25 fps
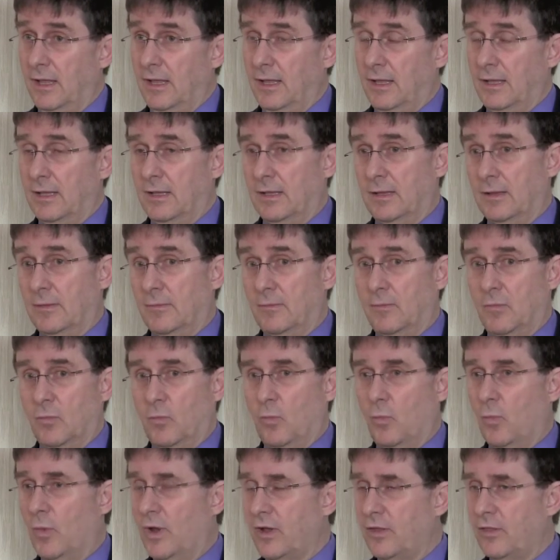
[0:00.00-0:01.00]

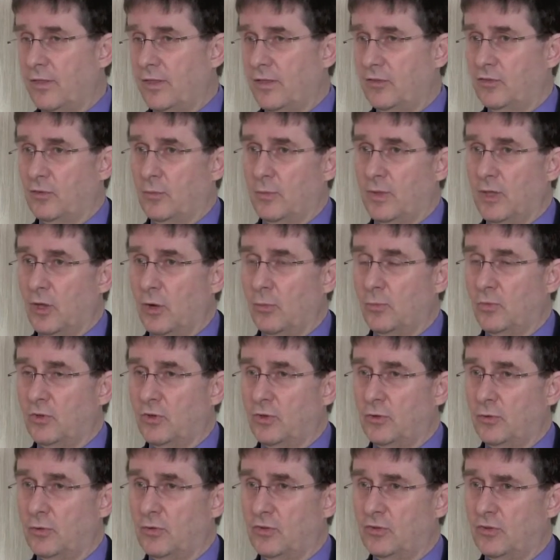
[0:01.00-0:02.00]
One of the things that we hope to
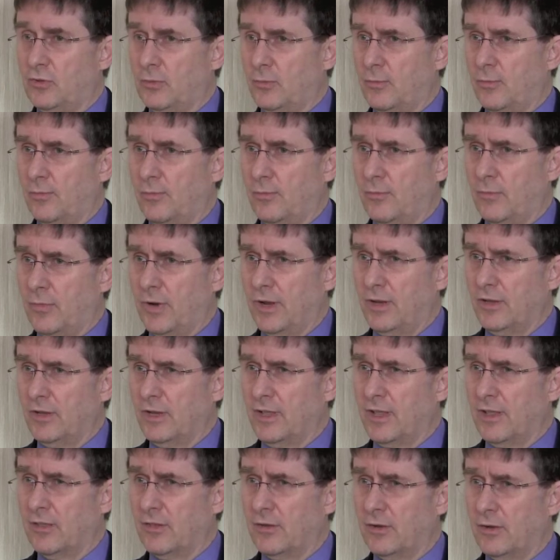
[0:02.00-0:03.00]
do is to bring
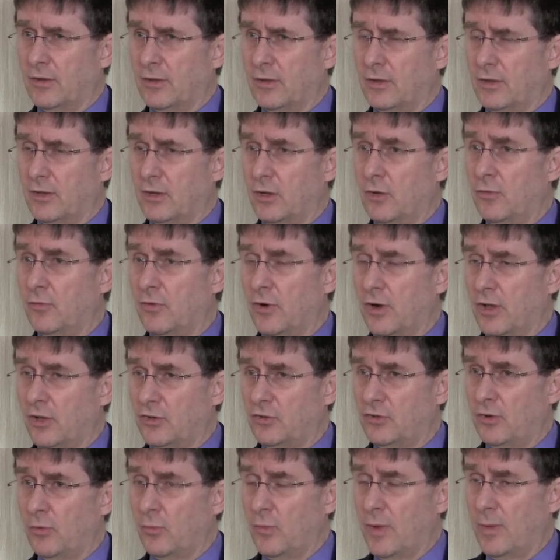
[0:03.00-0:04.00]
together an
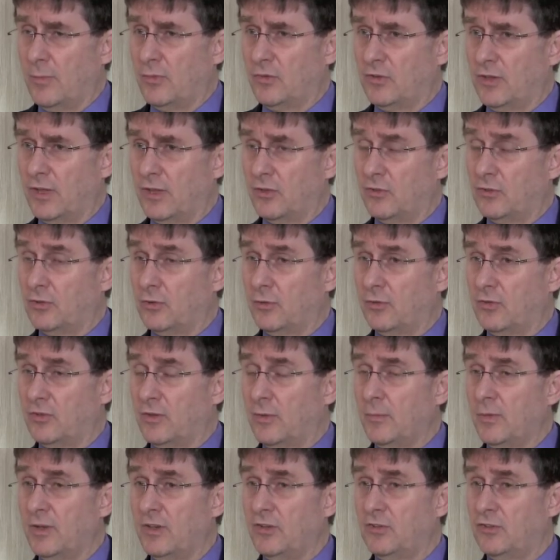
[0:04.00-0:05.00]
overarching website. So if
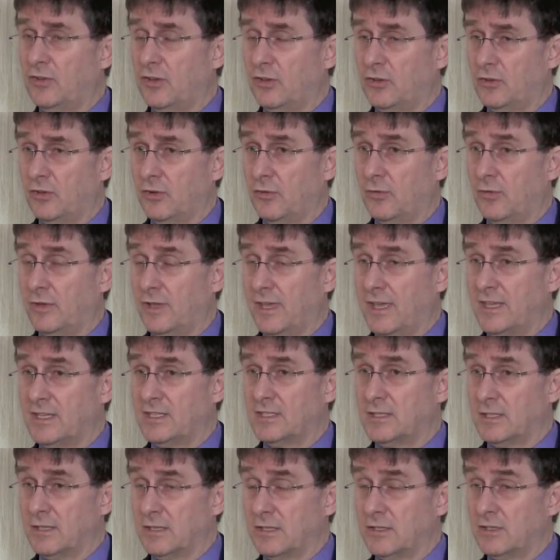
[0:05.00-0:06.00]
somebody's searching for
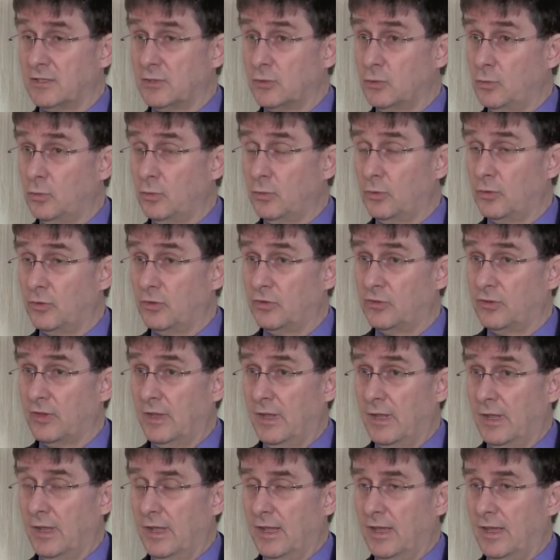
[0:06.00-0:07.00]
Kstar tools
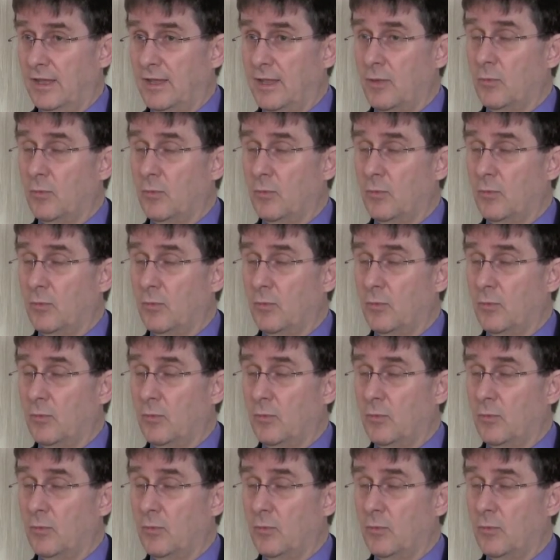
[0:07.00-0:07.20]
and they